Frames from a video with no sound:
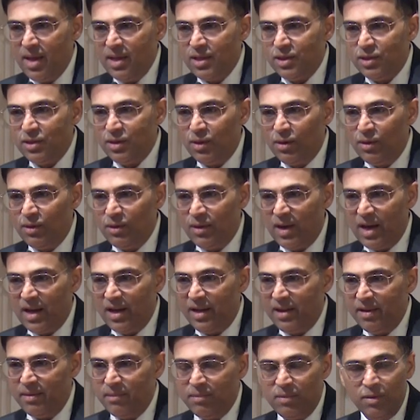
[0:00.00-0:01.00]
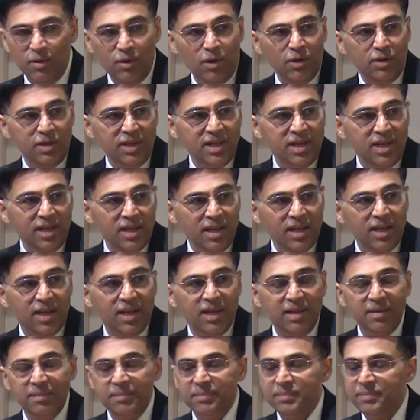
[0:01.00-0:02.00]
So I wrote
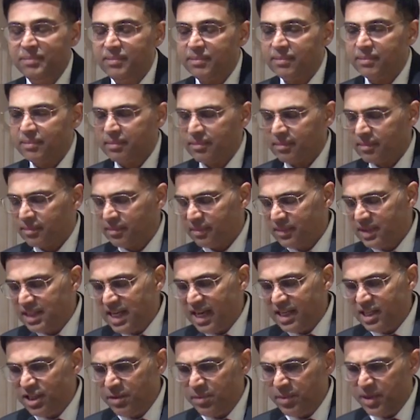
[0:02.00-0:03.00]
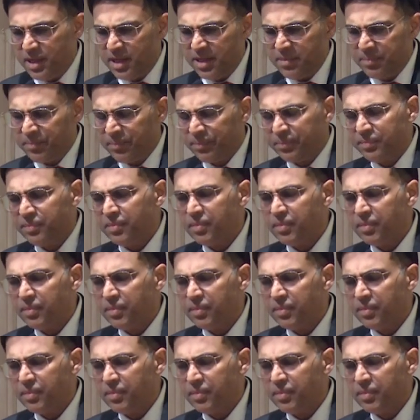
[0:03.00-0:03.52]
in ChatGPT,